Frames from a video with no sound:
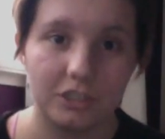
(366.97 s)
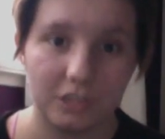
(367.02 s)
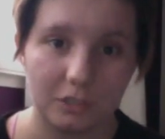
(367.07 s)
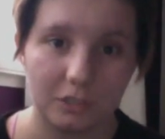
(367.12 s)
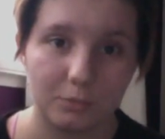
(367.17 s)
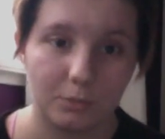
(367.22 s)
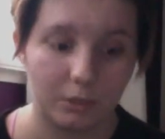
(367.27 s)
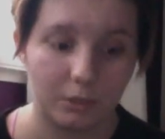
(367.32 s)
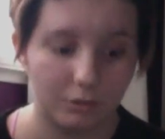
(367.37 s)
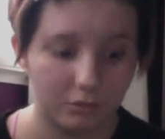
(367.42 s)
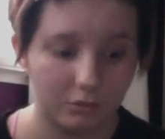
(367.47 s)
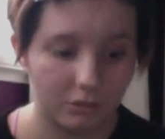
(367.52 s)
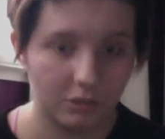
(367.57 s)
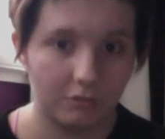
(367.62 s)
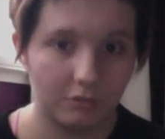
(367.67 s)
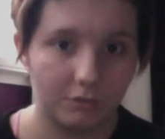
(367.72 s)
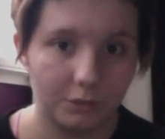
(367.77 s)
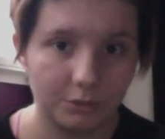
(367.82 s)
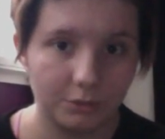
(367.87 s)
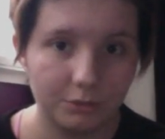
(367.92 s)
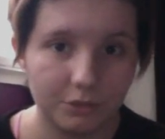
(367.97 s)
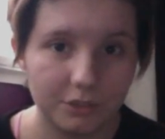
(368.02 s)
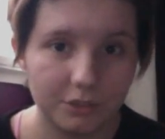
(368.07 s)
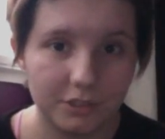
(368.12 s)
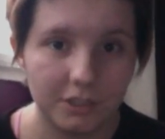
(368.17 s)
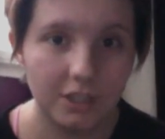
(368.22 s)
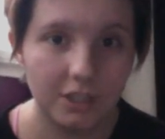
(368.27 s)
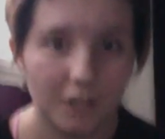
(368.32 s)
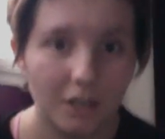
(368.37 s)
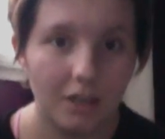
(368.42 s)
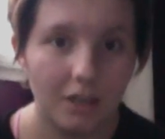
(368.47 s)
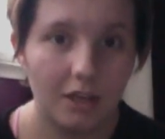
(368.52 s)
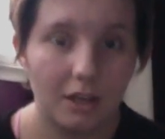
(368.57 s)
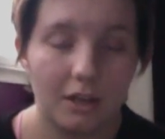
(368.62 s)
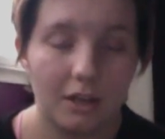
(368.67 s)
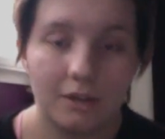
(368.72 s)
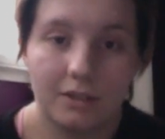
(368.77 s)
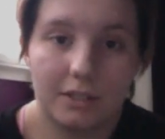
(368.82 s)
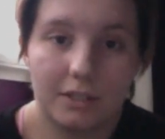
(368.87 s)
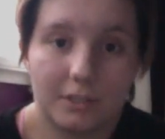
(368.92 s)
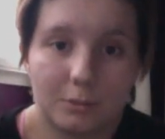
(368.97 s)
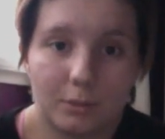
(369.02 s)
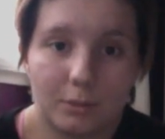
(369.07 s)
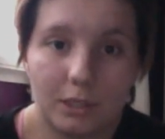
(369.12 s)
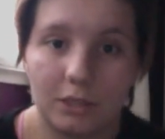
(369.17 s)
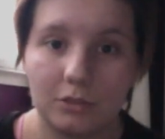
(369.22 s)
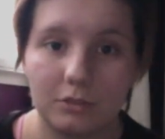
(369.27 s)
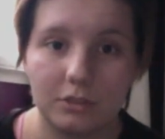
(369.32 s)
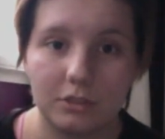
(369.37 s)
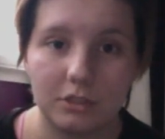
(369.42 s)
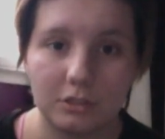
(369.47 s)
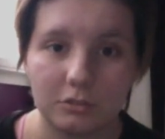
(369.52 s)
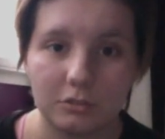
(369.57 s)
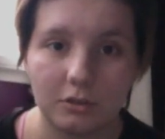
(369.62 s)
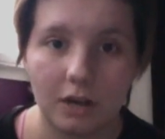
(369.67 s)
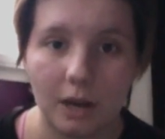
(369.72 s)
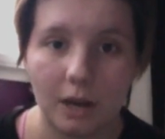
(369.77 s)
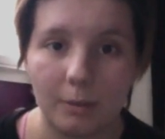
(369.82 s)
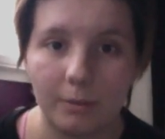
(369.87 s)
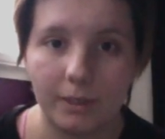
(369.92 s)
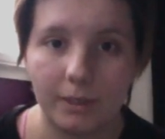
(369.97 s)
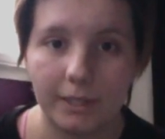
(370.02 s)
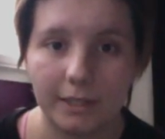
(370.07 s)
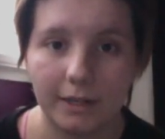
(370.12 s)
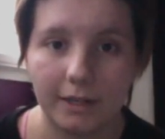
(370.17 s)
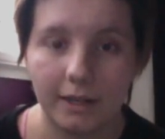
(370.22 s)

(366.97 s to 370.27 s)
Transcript: I suppose, and the roots. That's the way you could describe it.